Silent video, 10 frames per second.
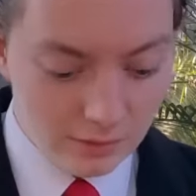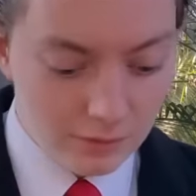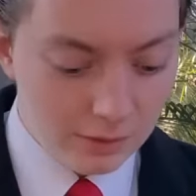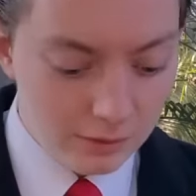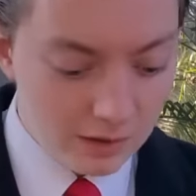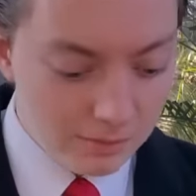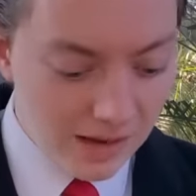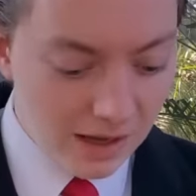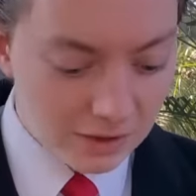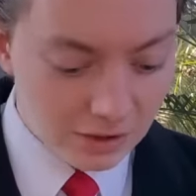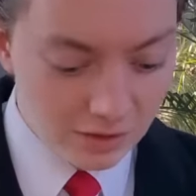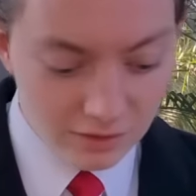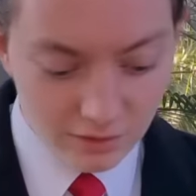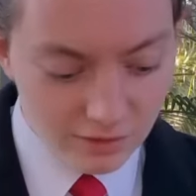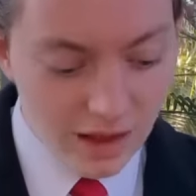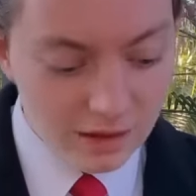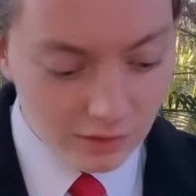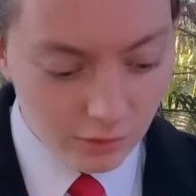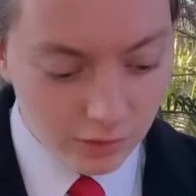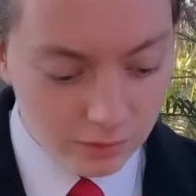Well, you can imagine, it's the
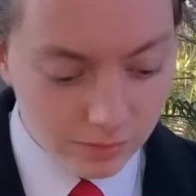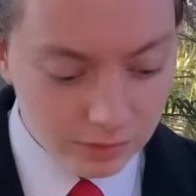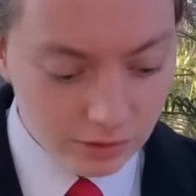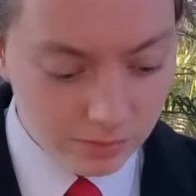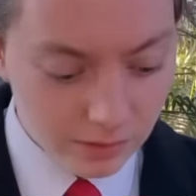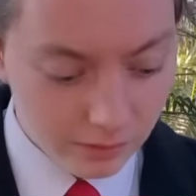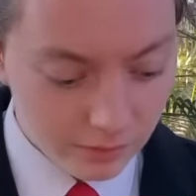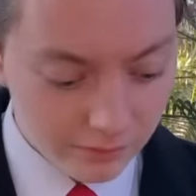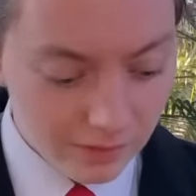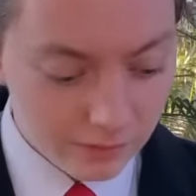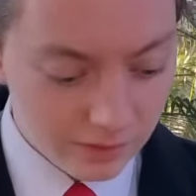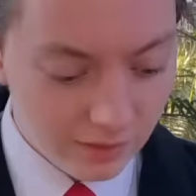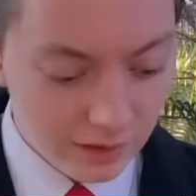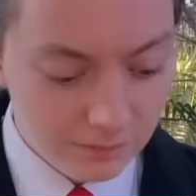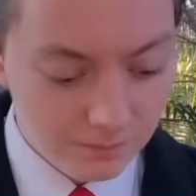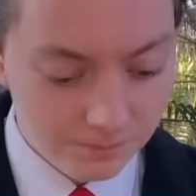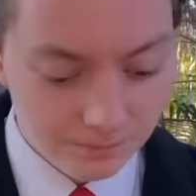saddest looking bunch of pickles I've ever seen.